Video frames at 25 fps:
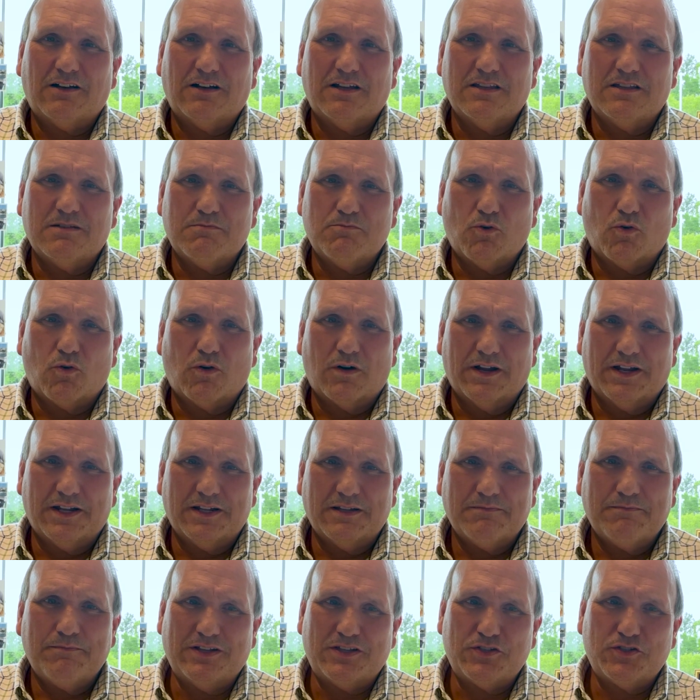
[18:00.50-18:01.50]
in the
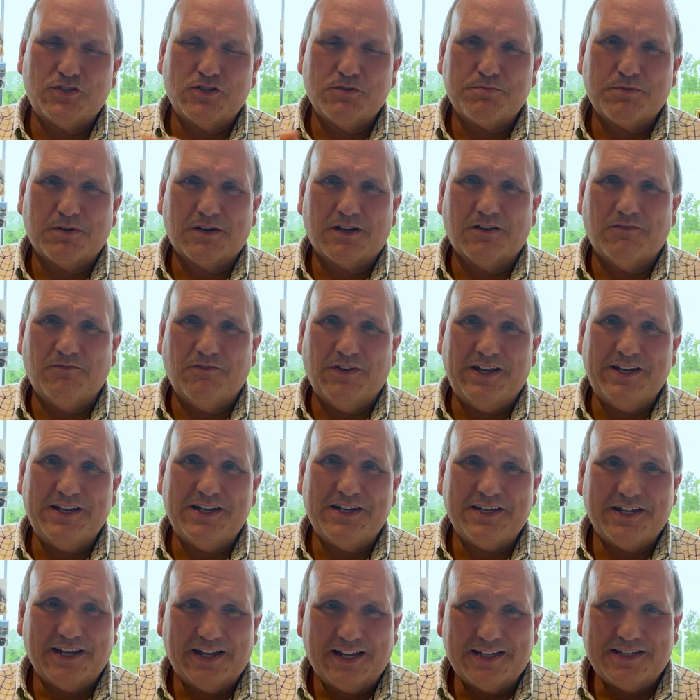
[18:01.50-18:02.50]
morning, it's super
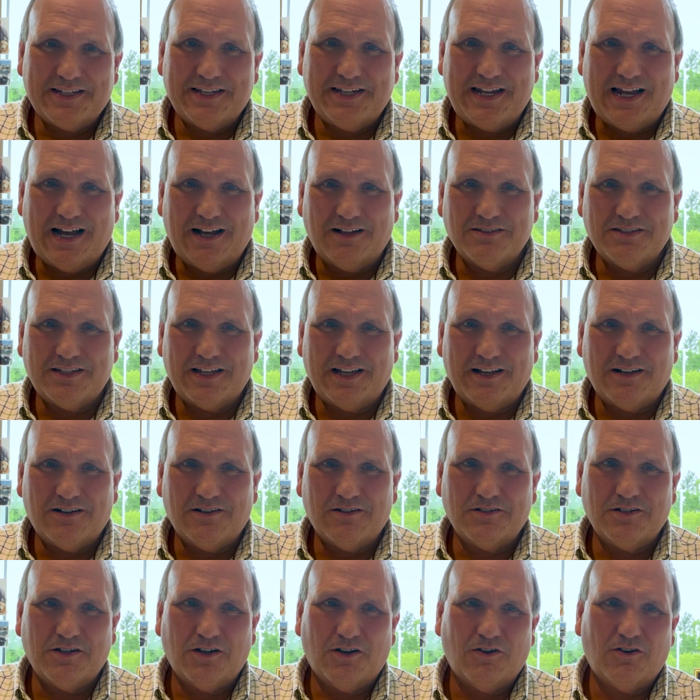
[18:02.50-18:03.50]
convenient to get to
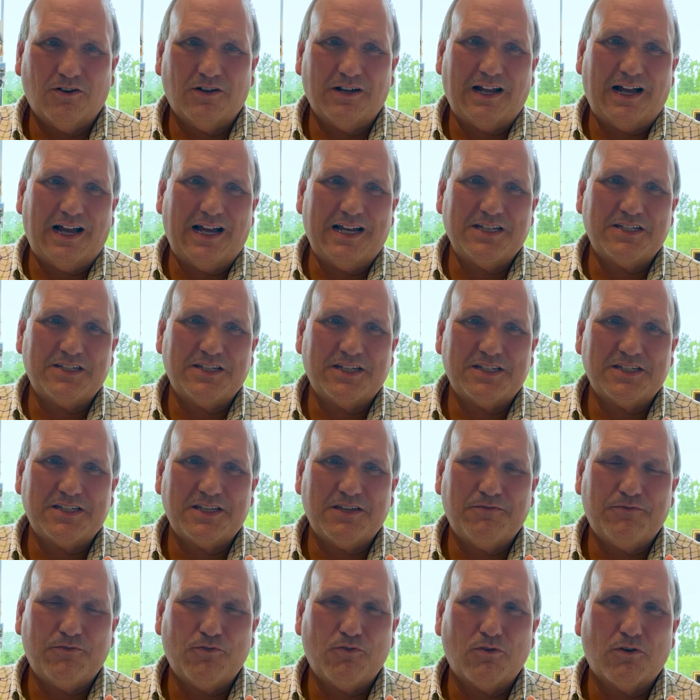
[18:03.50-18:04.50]
downtown on
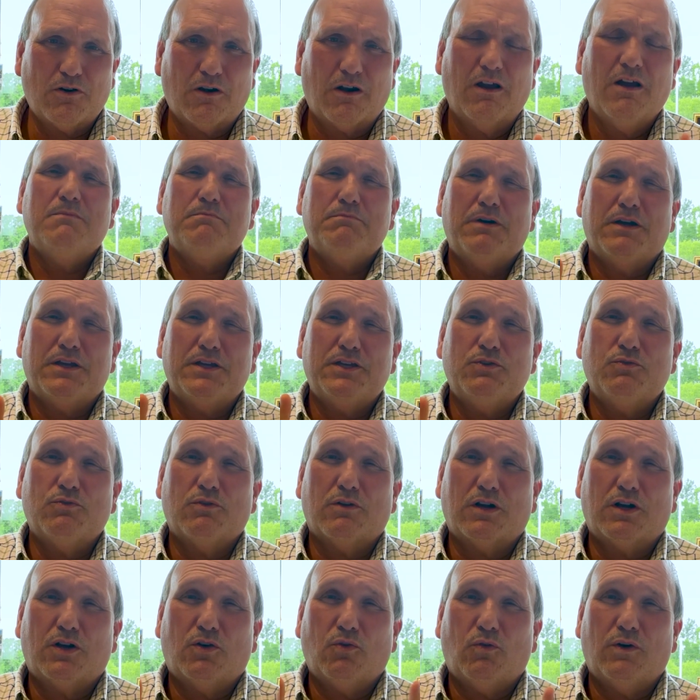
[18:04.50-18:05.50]
I-64, but you
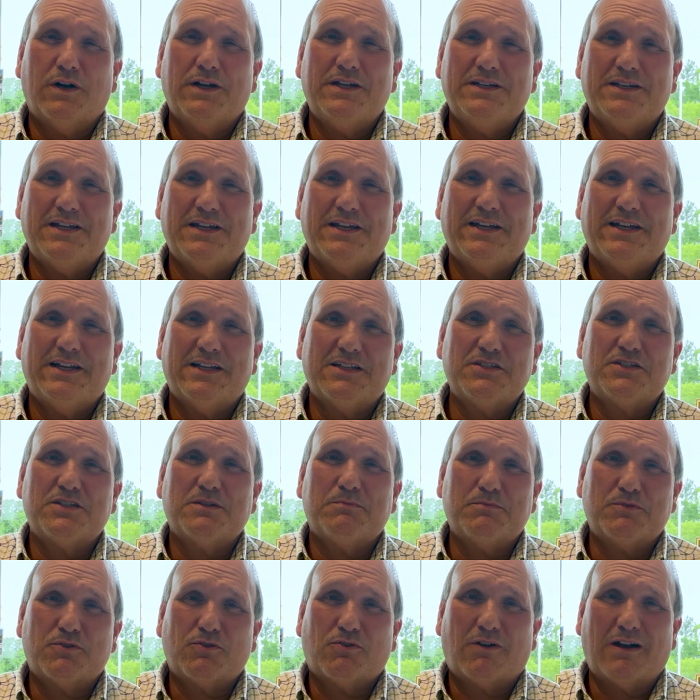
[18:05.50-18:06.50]
are going to hit
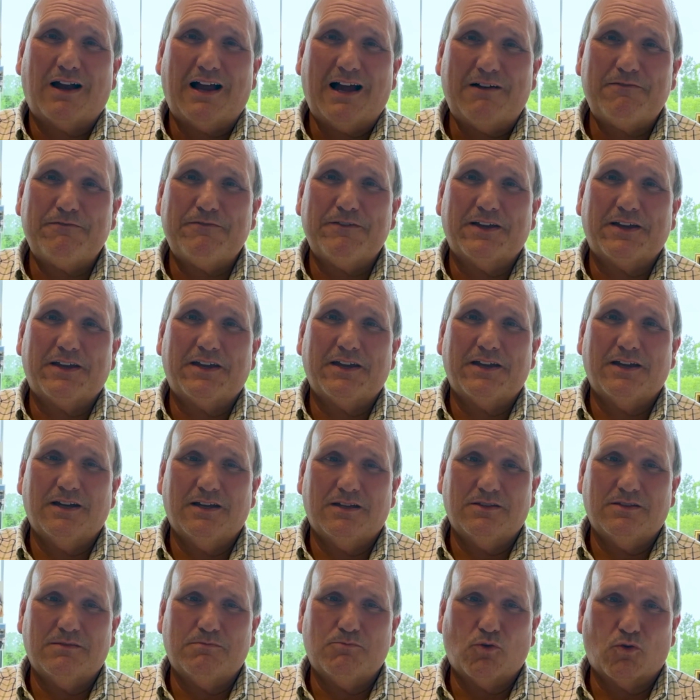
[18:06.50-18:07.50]
some traffic
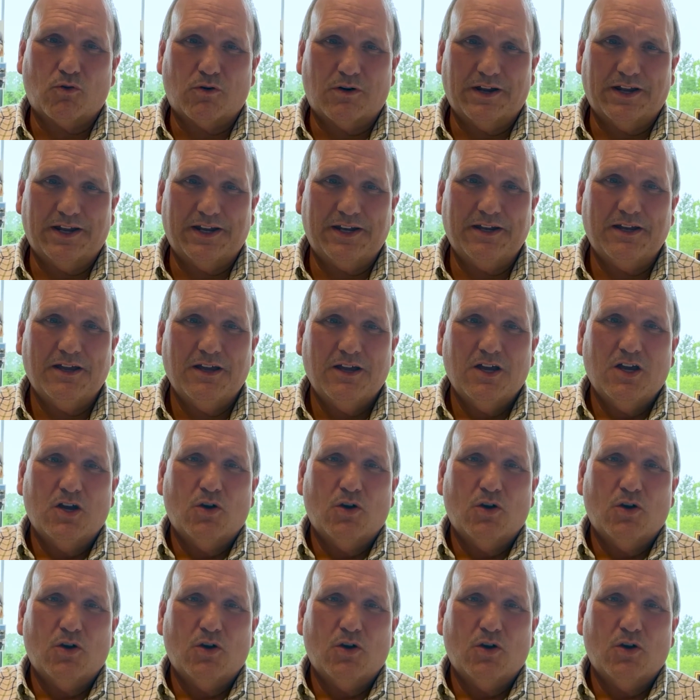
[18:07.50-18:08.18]
in the morning